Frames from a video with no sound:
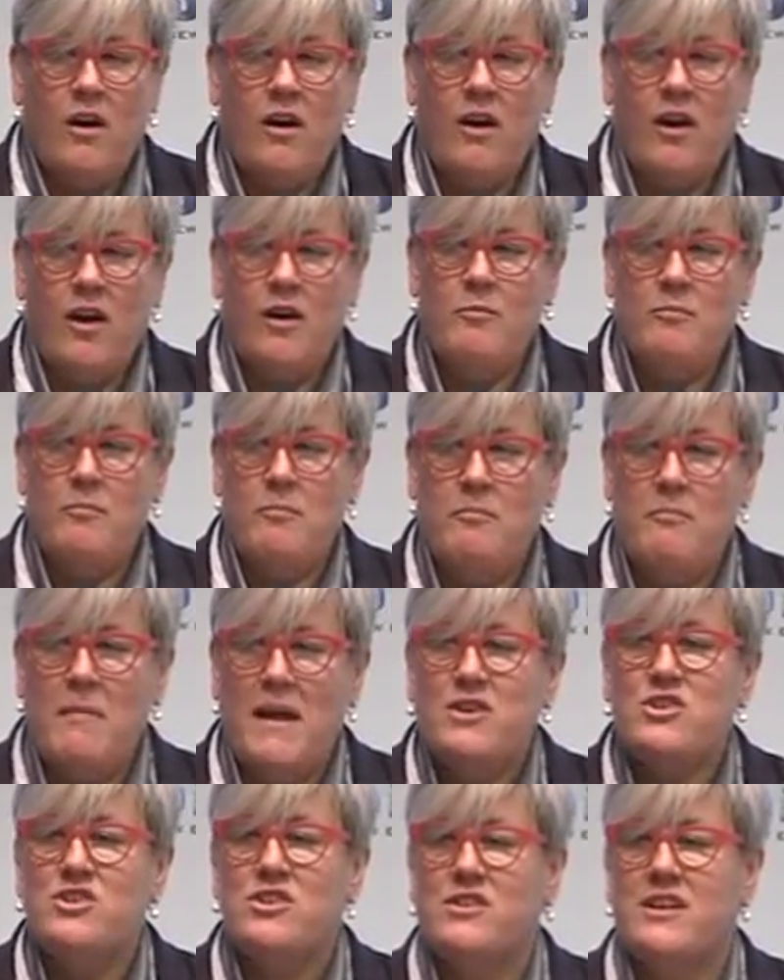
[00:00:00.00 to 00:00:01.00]
I
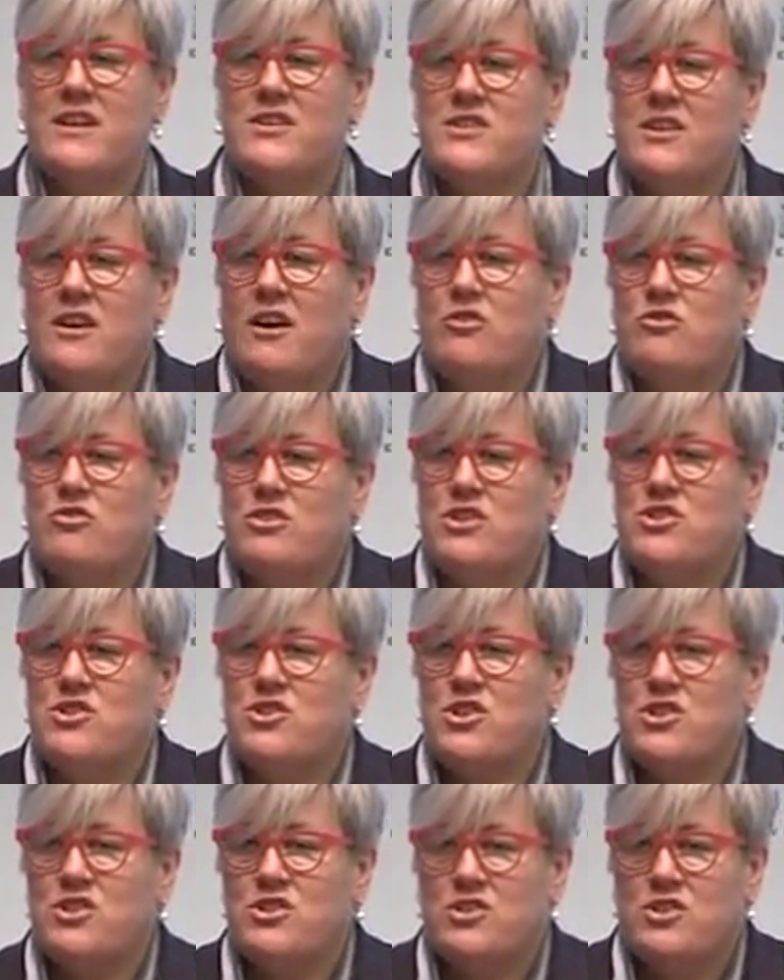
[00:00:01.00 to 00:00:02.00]
mention these countries
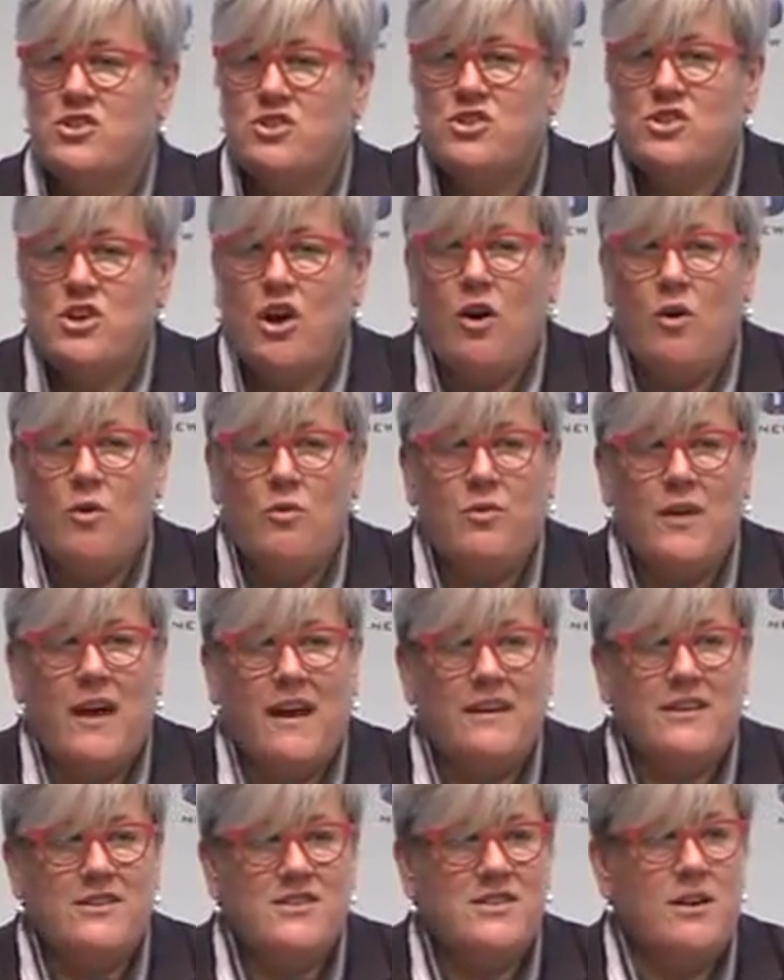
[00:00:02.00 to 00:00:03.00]
just to show
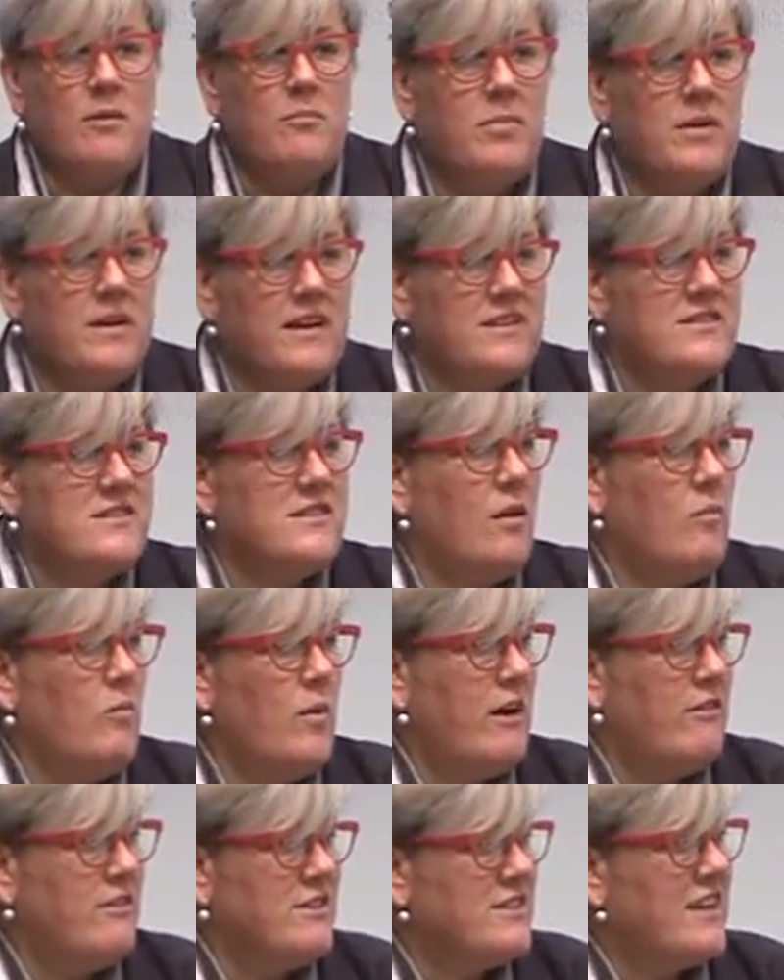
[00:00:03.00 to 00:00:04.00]
that somebody
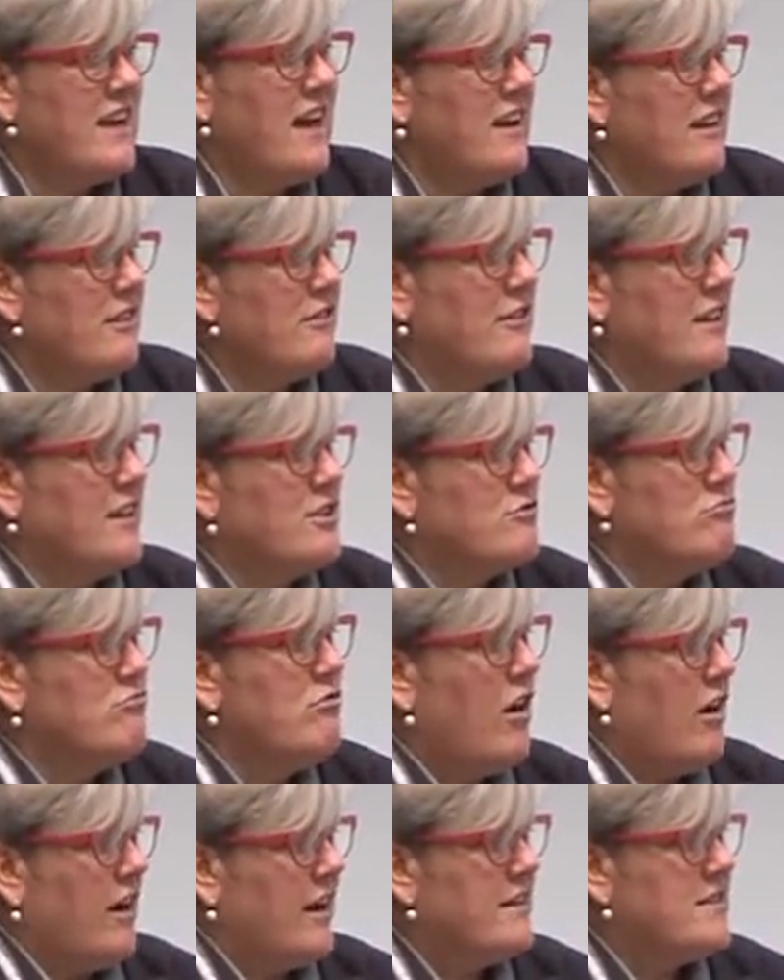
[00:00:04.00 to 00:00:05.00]
somewhere is getting things
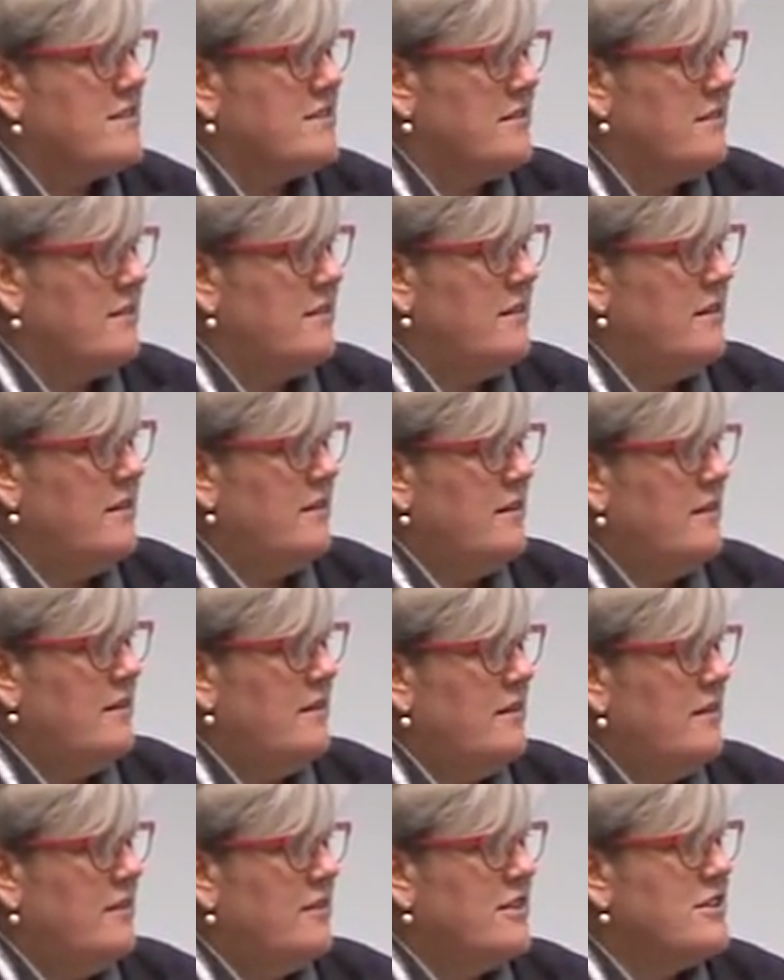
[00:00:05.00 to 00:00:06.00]
right.
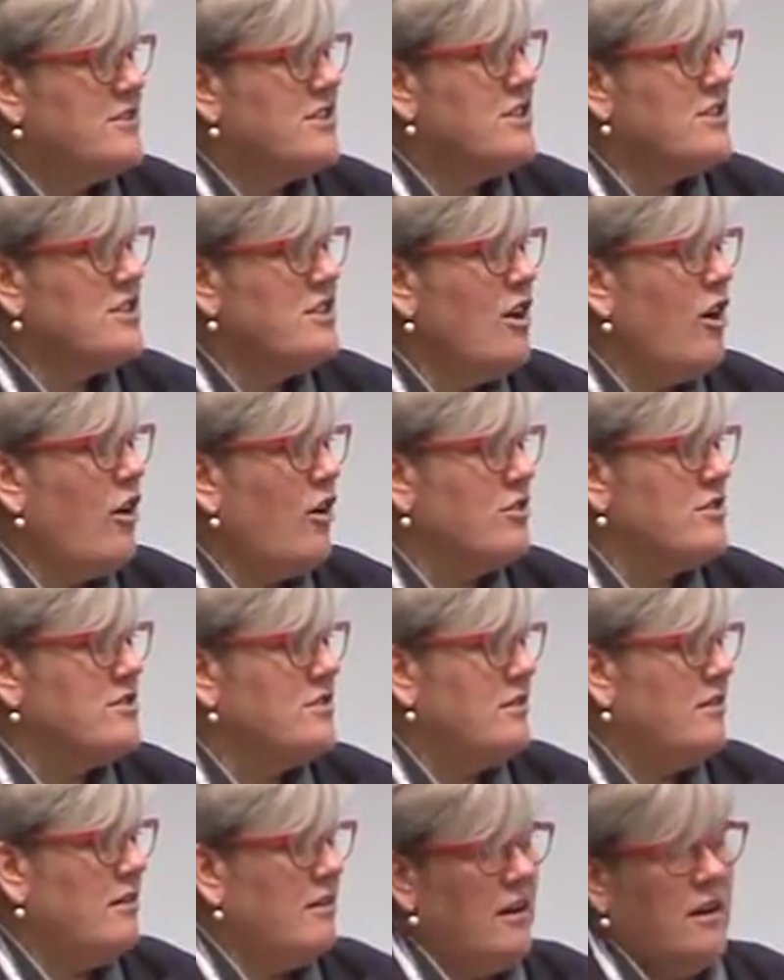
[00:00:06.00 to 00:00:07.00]
This is not
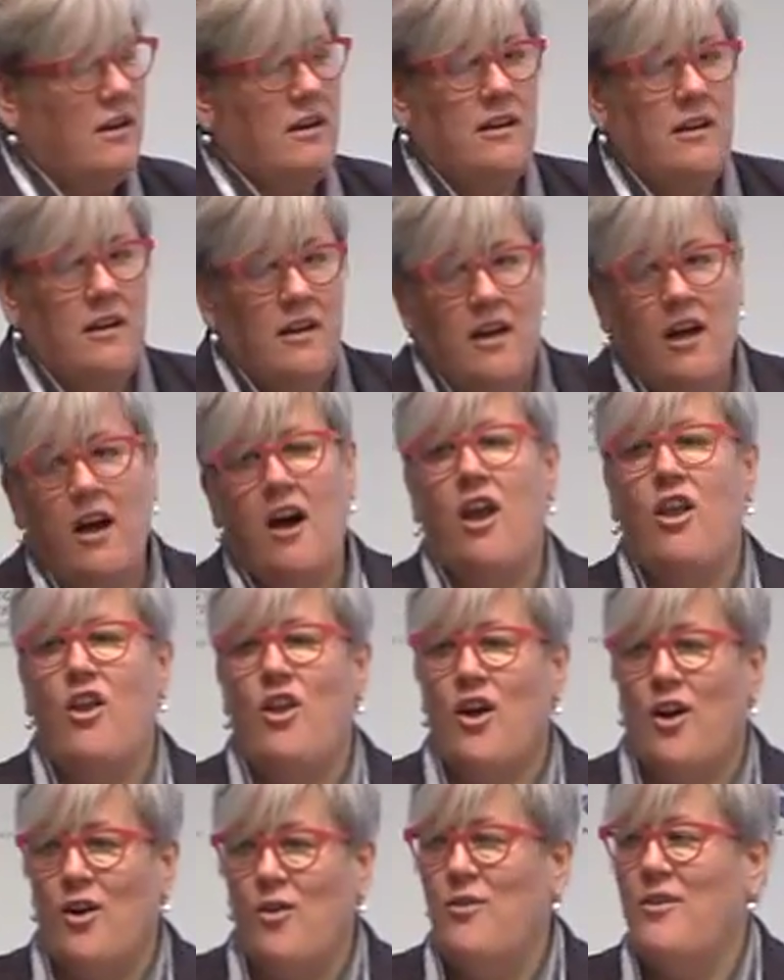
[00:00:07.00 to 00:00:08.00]
an
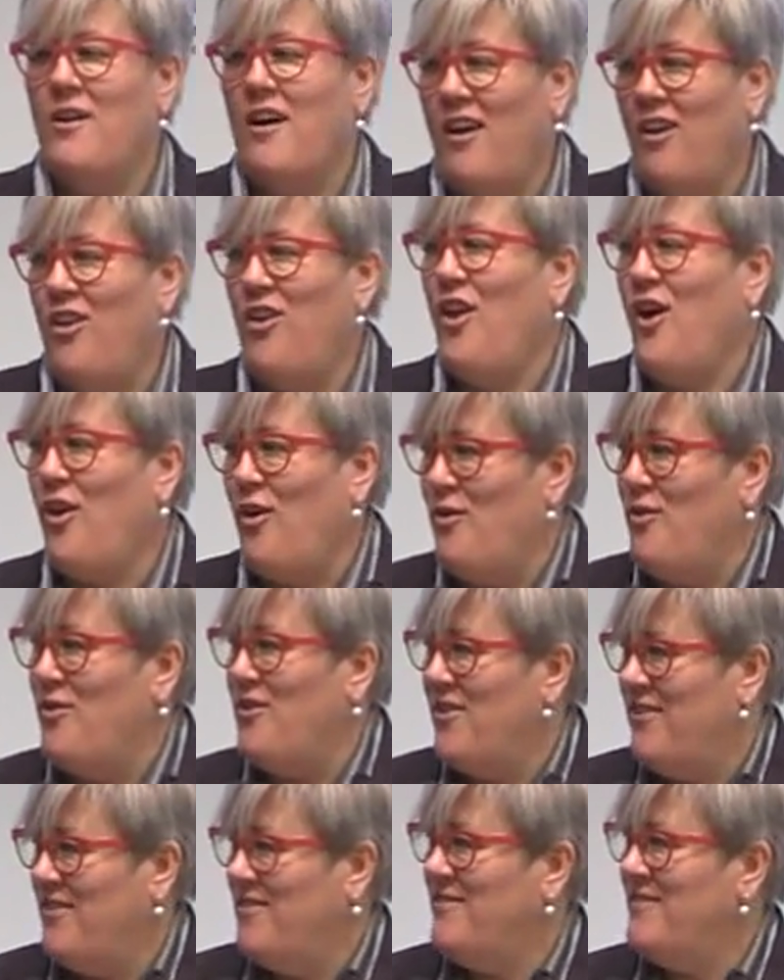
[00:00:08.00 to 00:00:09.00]
unknown.
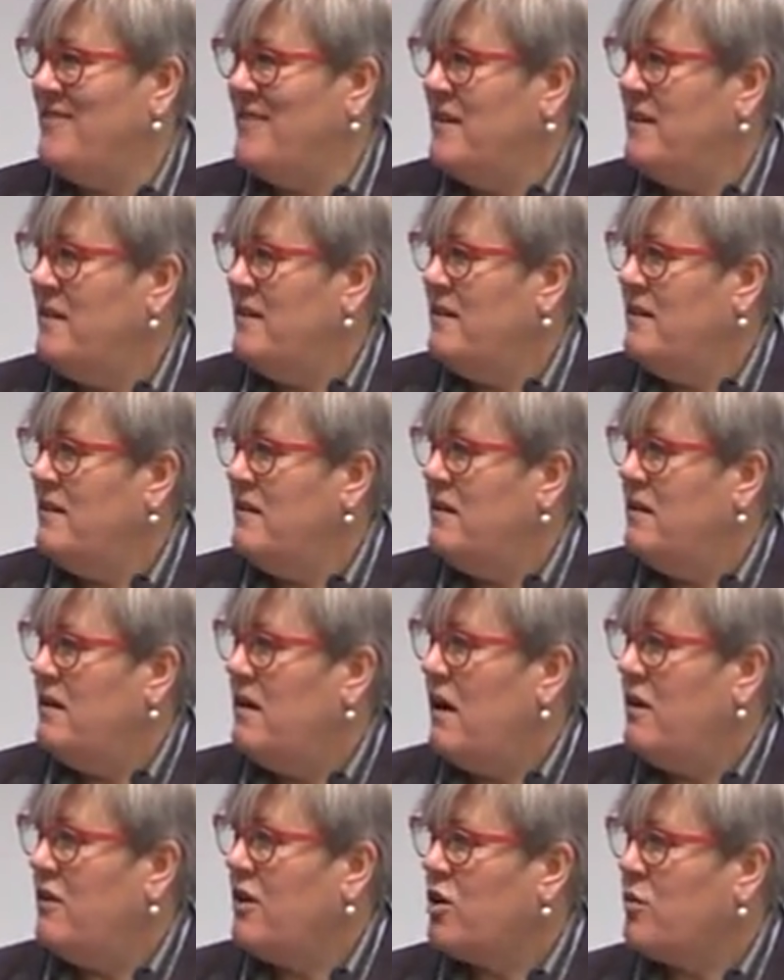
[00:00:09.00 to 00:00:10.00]

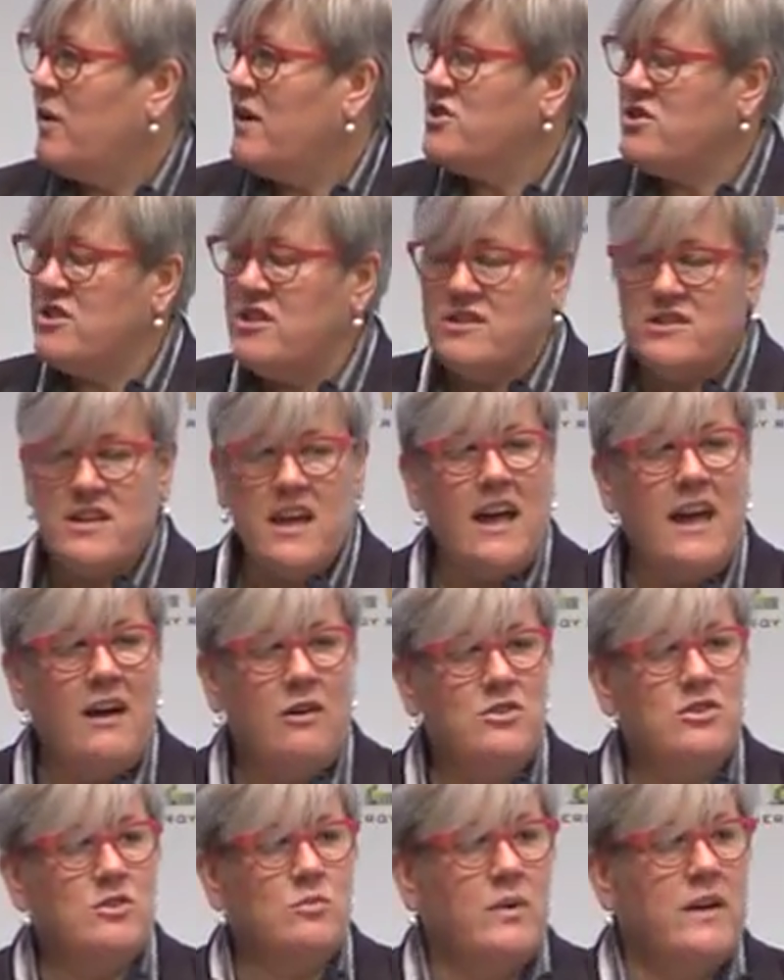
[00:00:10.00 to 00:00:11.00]
And the question is, how
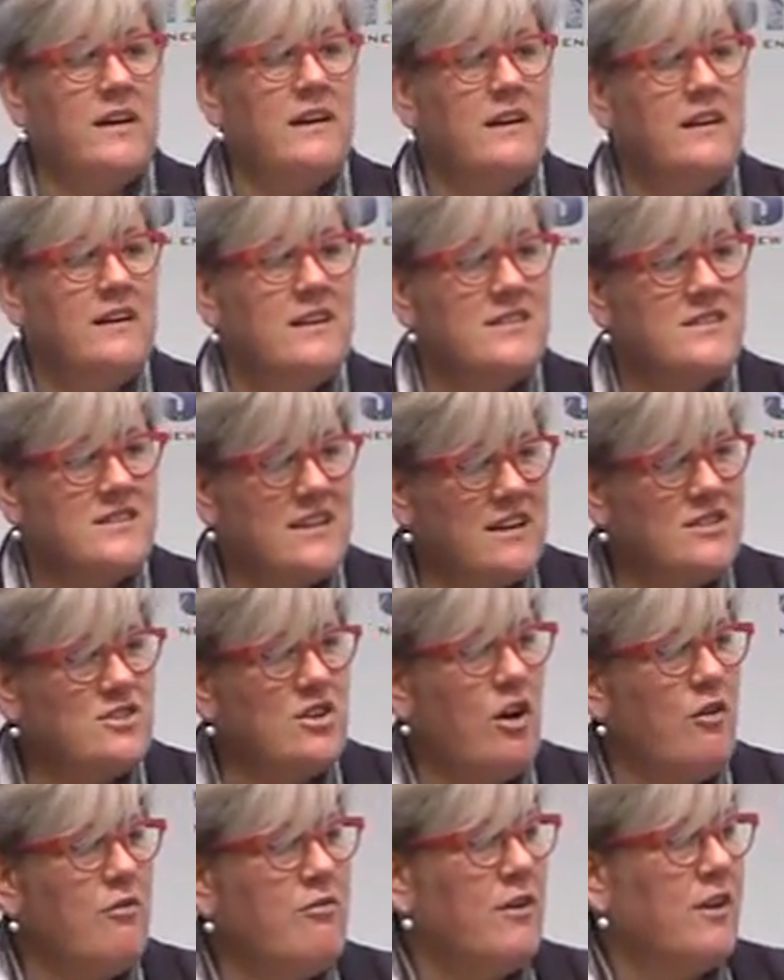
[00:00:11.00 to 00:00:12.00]
do we set
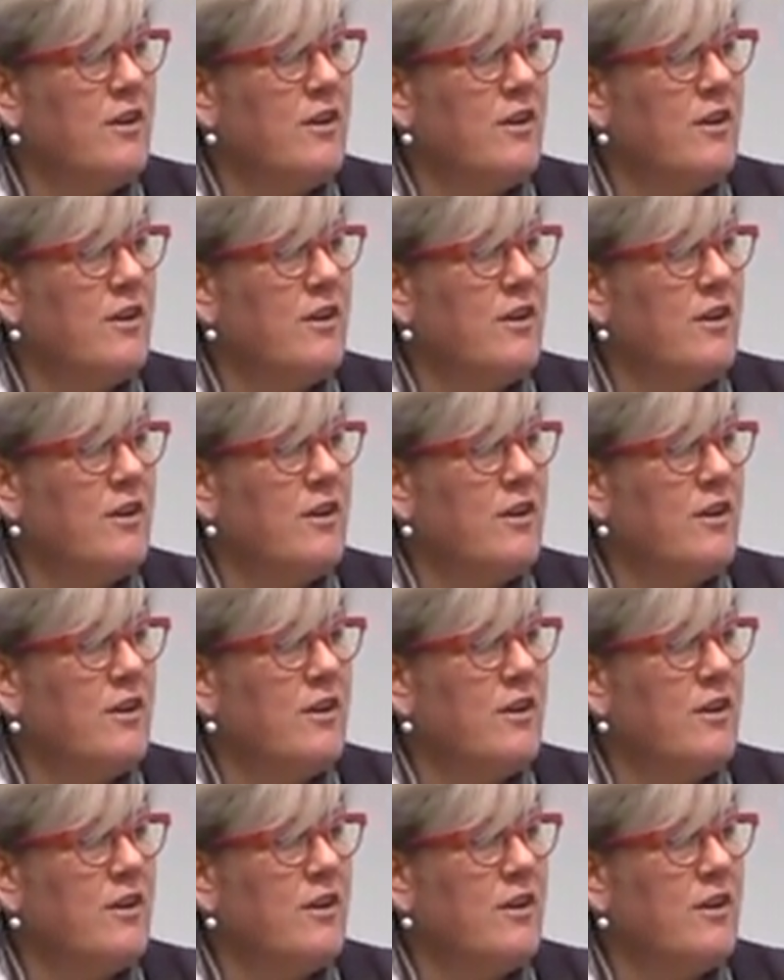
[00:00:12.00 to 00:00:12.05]
off a